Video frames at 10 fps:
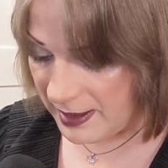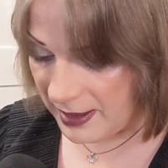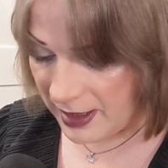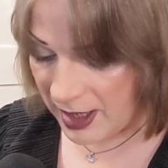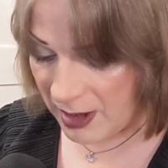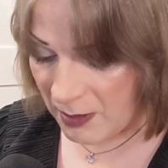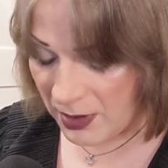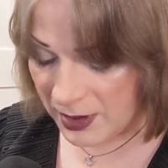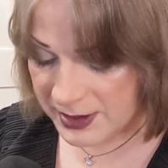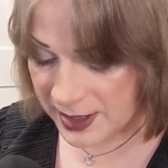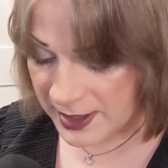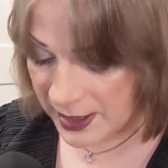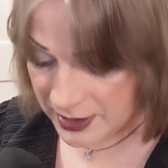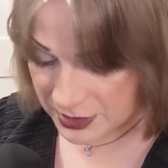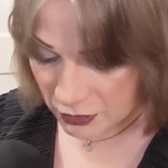Bullock's in.
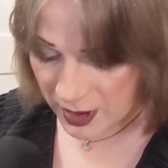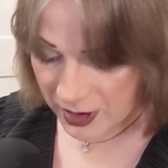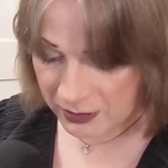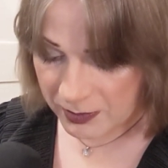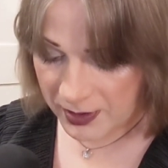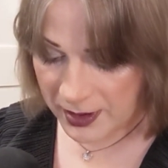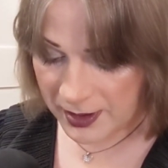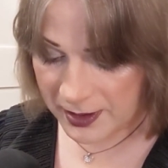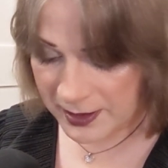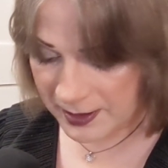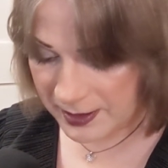He does a really good Bullock.